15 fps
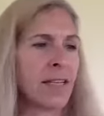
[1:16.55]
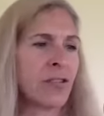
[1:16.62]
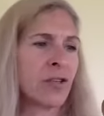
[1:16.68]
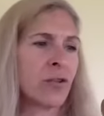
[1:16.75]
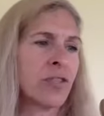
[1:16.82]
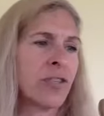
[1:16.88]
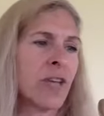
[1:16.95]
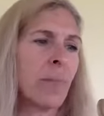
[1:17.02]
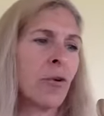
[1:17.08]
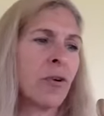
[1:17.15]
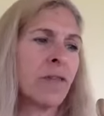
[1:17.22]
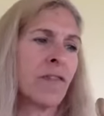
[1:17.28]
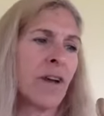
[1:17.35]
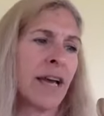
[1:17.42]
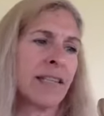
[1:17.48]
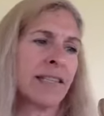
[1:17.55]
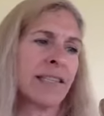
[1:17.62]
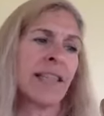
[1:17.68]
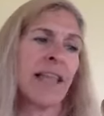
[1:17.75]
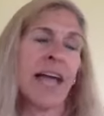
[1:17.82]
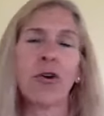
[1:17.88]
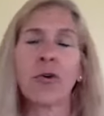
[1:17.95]
So summer invites
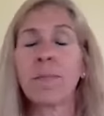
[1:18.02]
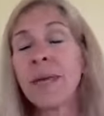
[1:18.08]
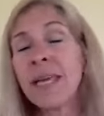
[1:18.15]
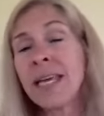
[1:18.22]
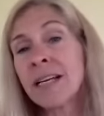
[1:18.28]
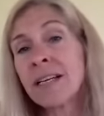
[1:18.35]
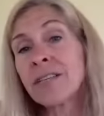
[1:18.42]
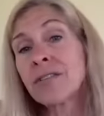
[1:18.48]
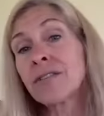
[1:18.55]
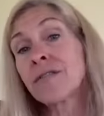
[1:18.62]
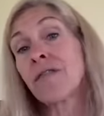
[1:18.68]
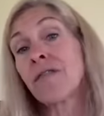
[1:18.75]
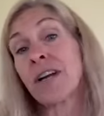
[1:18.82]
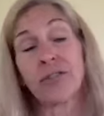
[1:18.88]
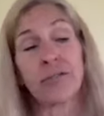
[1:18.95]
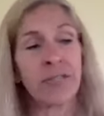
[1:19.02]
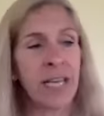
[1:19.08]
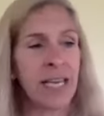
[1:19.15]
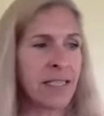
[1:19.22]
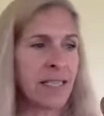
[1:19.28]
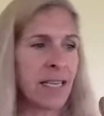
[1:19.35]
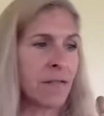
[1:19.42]
lighter meals, fresher
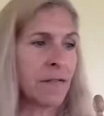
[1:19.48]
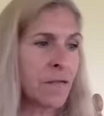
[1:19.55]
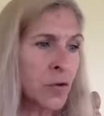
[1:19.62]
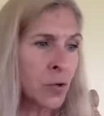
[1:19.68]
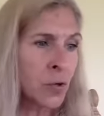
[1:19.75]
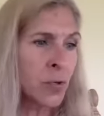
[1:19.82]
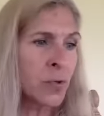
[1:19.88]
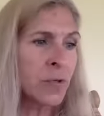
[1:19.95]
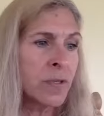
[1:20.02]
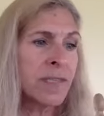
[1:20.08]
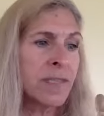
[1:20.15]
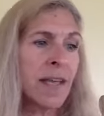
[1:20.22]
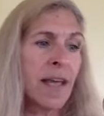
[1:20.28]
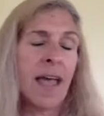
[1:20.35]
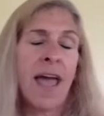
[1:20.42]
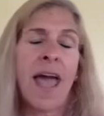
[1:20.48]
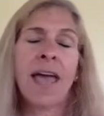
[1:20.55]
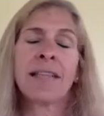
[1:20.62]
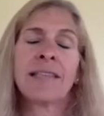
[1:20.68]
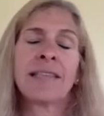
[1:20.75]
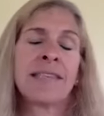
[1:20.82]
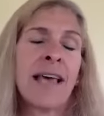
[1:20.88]
tasting foods,
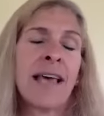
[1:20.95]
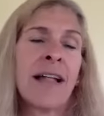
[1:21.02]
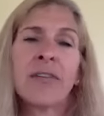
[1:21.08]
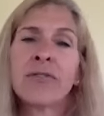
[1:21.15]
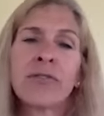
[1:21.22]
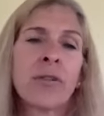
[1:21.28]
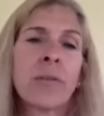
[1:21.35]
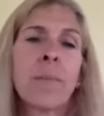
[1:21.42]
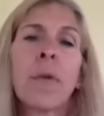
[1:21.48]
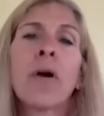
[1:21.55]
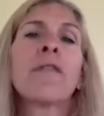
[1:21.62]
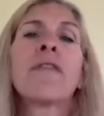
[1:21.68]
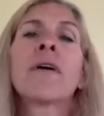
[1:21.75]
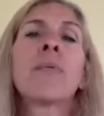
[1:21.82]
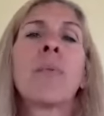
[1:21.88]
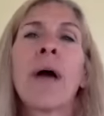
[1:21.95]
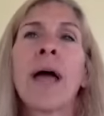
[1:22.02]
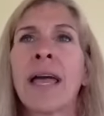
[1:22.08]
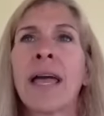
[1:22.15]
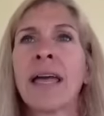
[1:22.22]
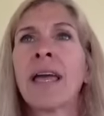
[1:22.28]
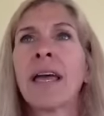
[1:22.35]
and salads are the perfect
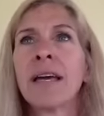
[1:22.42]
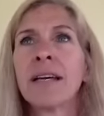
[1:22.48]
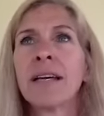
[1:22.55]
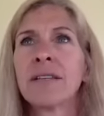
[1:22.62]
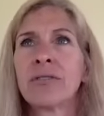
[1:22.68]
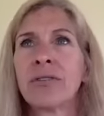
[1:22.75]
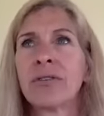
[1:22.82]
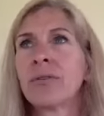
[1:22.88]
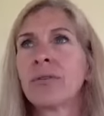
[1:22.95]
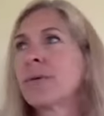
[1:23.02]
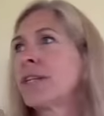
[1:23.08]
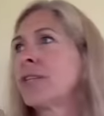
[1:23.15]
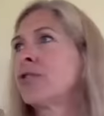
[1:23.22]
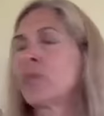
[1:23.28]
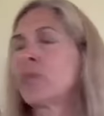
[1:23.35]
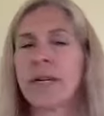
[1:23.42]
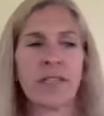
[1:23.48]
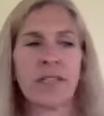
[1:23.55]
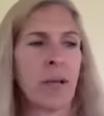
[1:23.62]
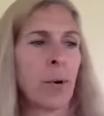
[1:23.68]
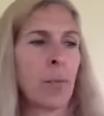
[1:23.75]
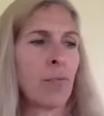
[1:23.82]
way to enjoy
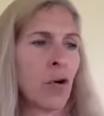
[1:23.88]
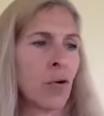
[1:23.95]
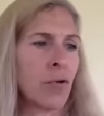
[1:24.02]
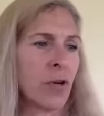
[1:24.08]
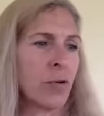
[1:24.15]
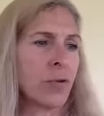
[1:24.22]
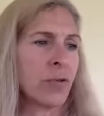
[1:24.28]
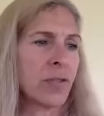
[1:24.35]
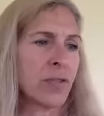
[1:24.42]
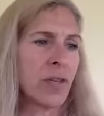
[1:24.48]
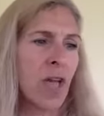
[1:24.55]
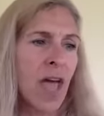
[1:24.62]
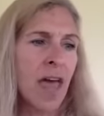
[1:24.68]
summer produce.